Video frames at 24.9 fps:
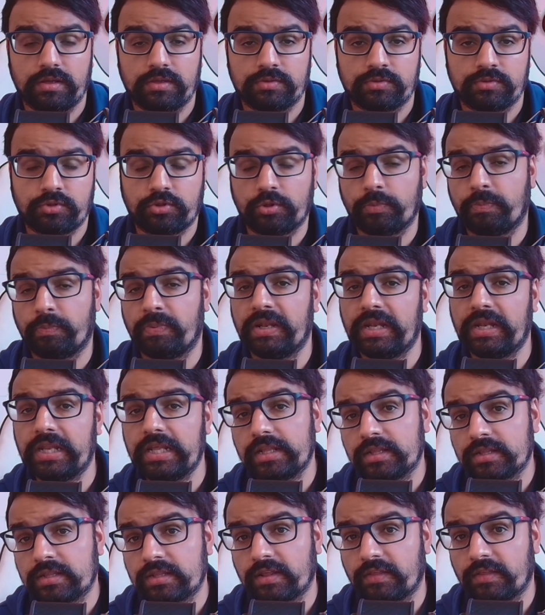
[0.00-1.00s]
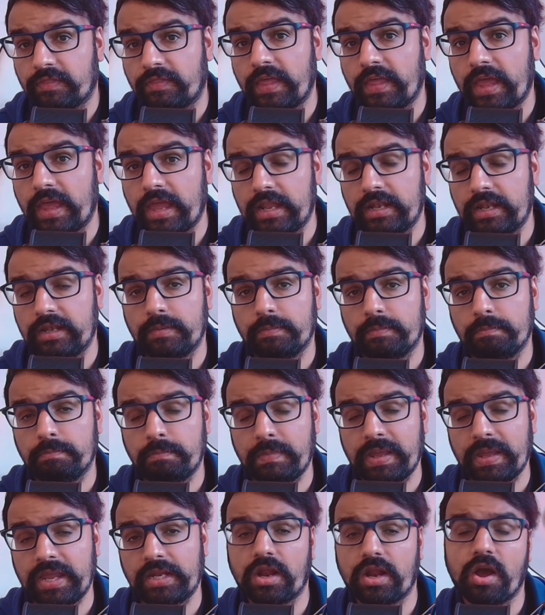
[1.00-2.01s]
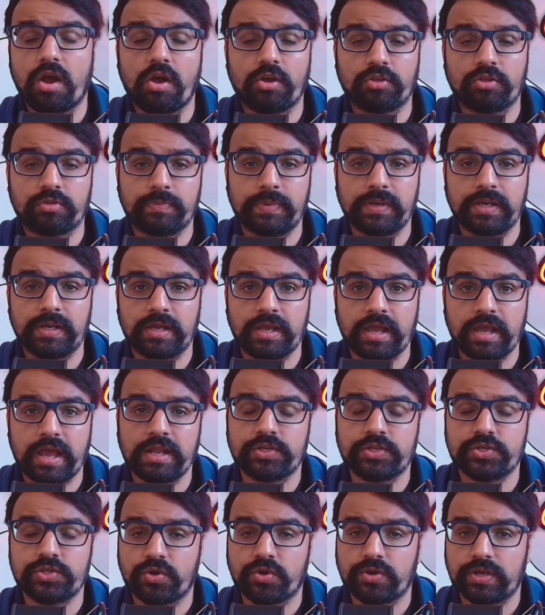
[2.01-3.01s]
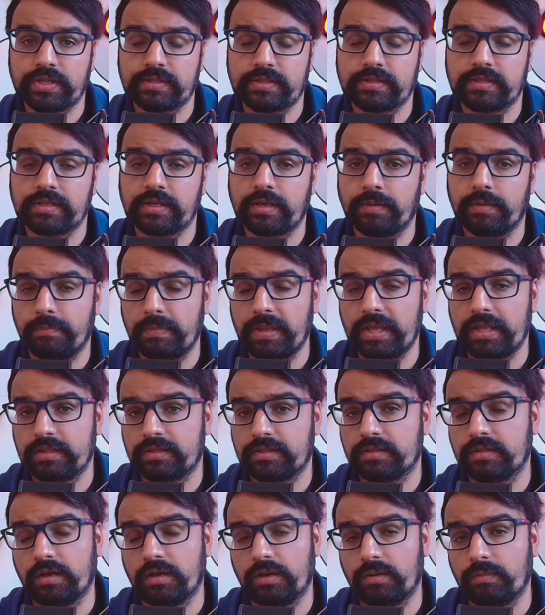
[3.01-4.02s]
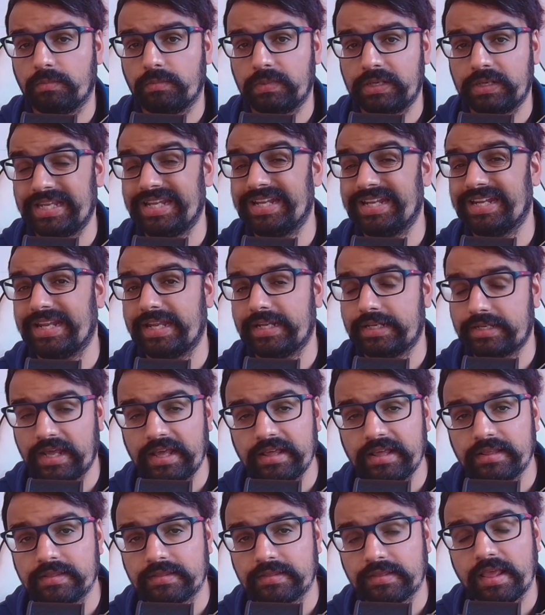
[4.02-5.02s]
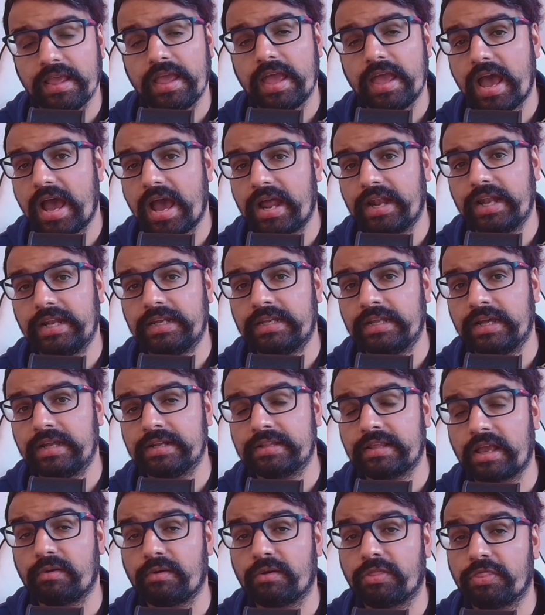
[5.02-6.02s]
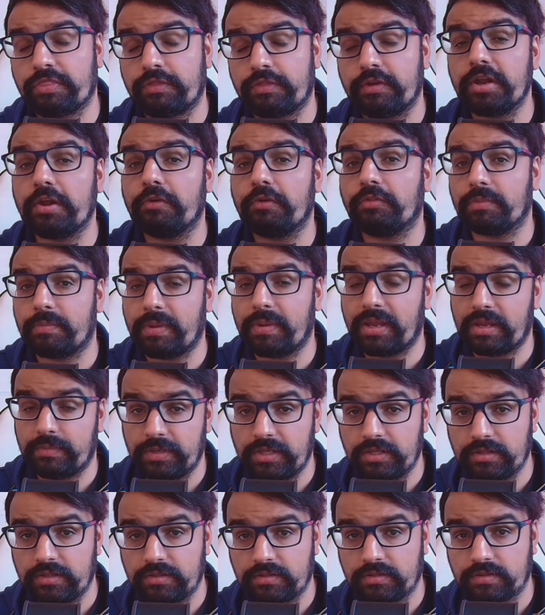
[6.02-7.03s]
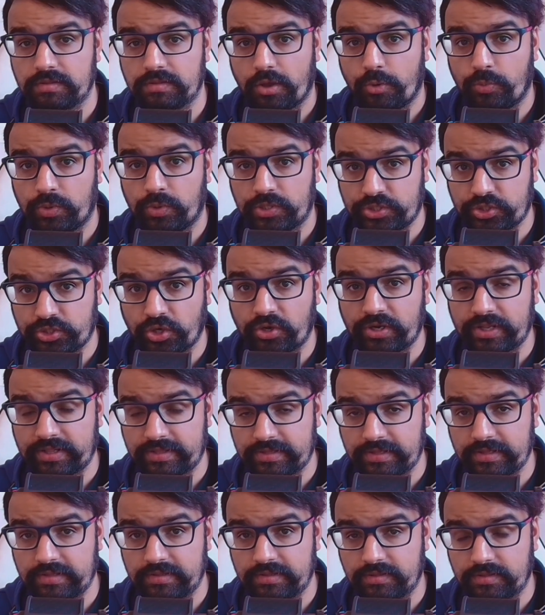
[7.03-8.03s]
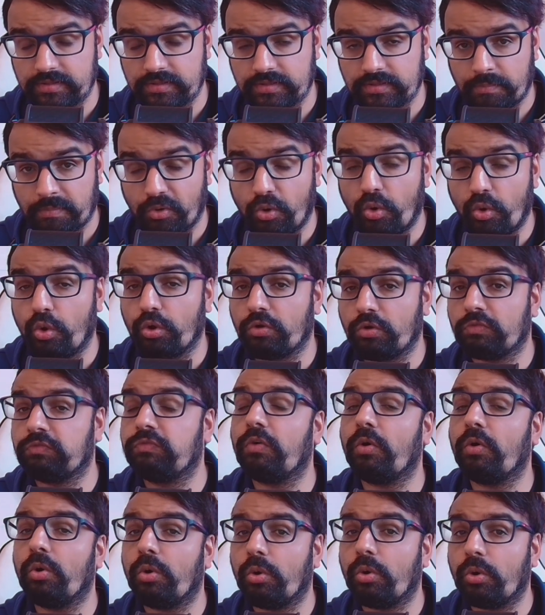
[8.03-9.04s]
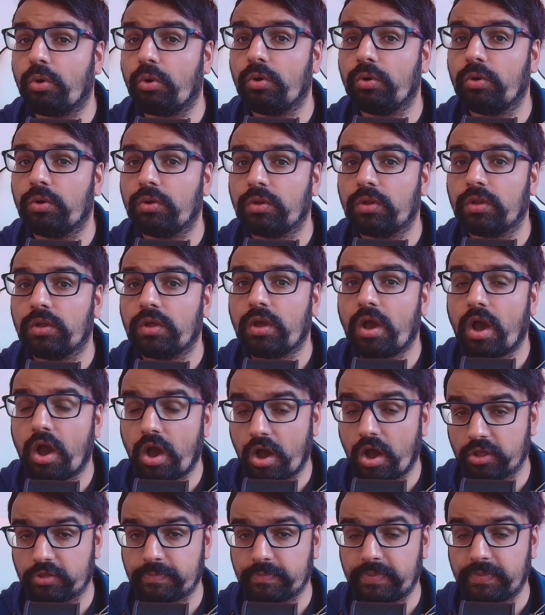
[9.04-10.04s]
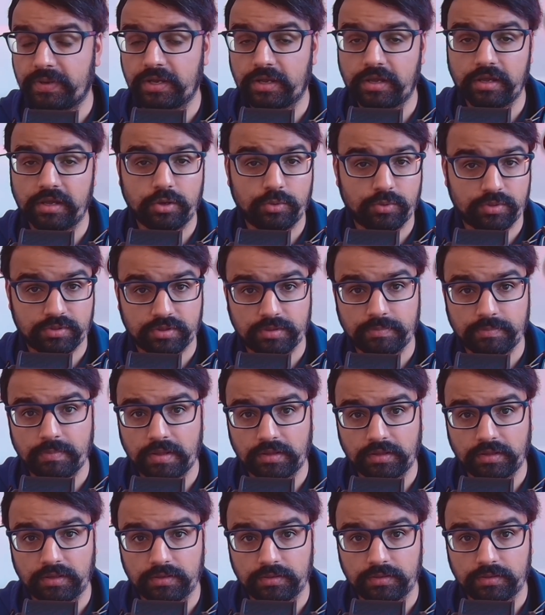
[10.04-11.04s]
So the police then made Arzberger and Jonas commit some DNA tests, and it turns out 3 of the babies were Jonas's. All 4, Arzberger was the mother.